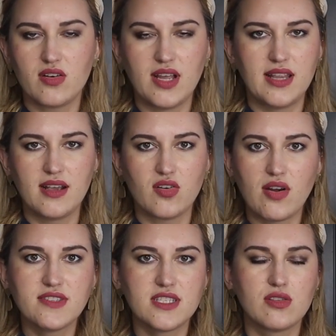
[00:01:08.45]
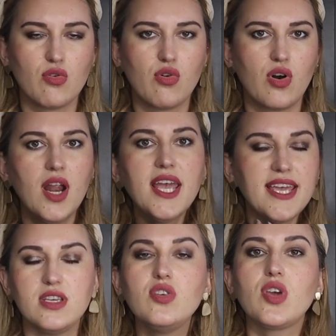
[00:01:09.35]
in a craft store,
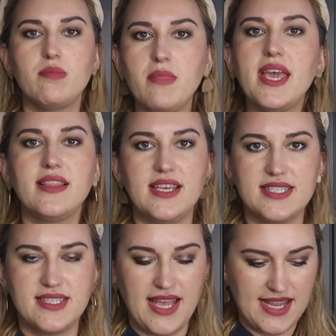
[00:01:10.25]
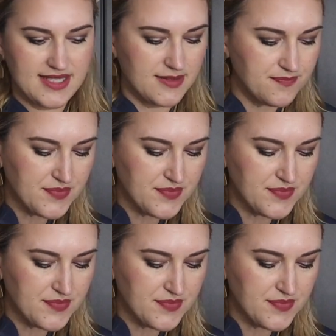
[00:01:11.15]
you can make this lace.